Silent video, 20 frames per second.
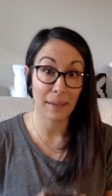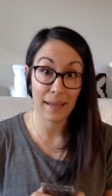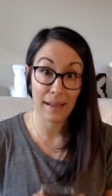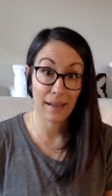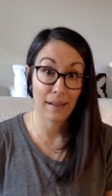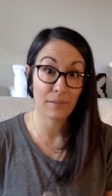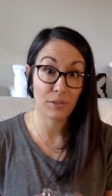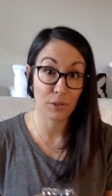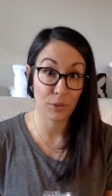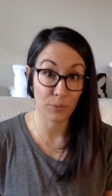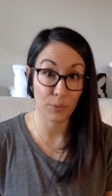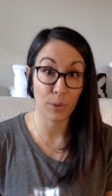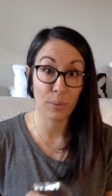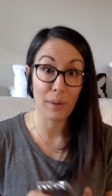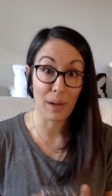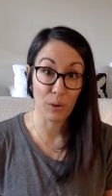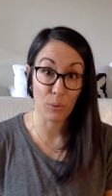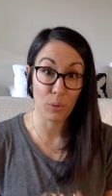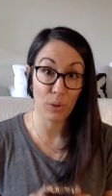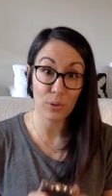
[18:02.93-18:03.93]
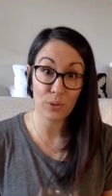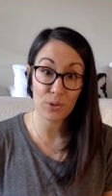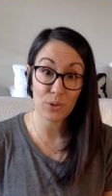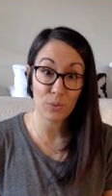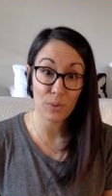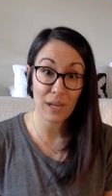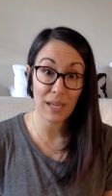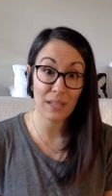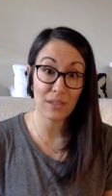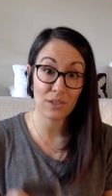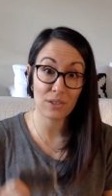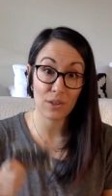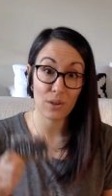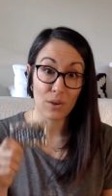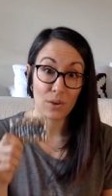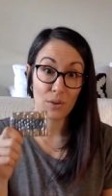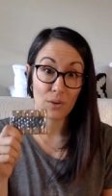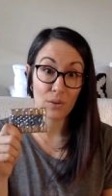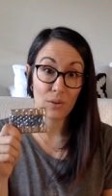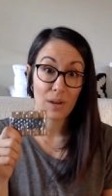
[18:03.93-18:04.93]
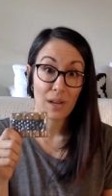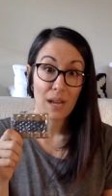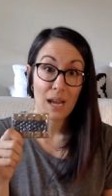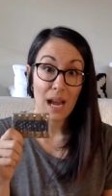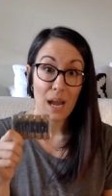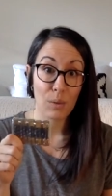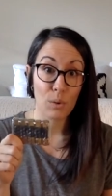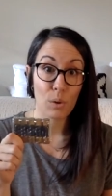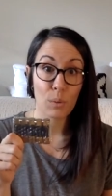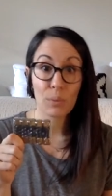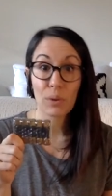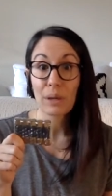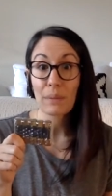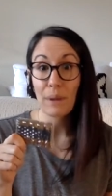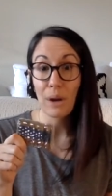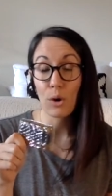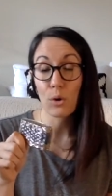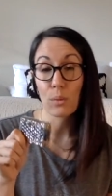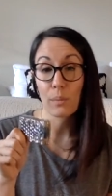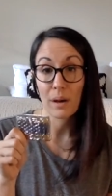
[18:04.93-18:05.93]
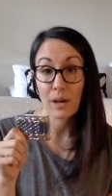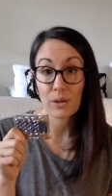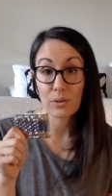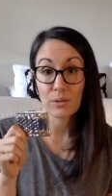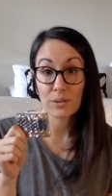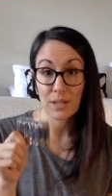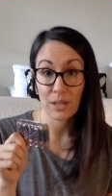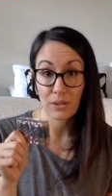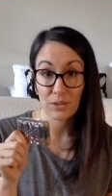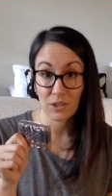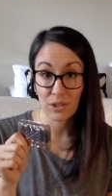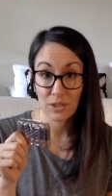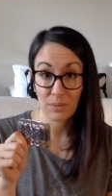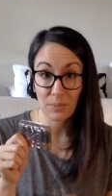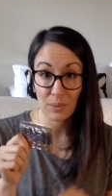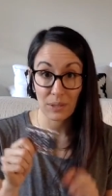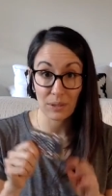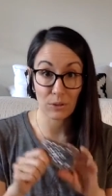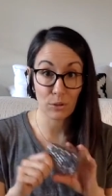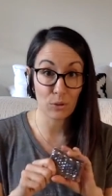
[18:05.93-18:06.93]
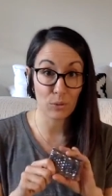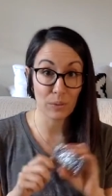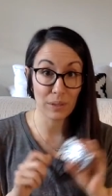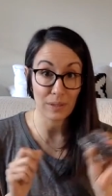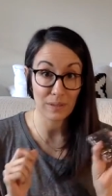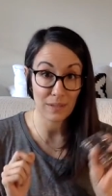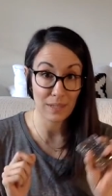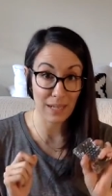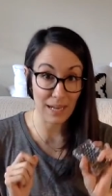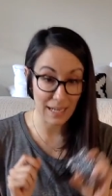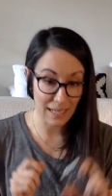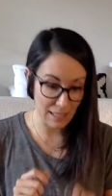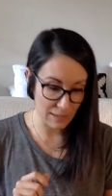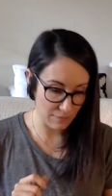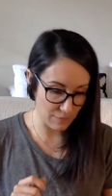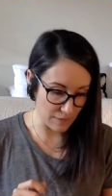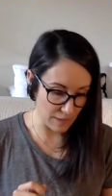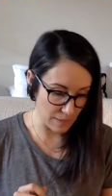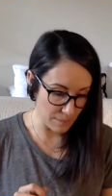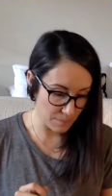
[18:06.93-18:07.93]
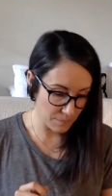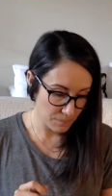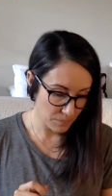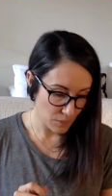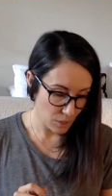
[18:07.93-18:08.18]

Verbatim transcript: me i have to throw my oils away so i won't bring my whole bottles i'll just bring little ones and i can fit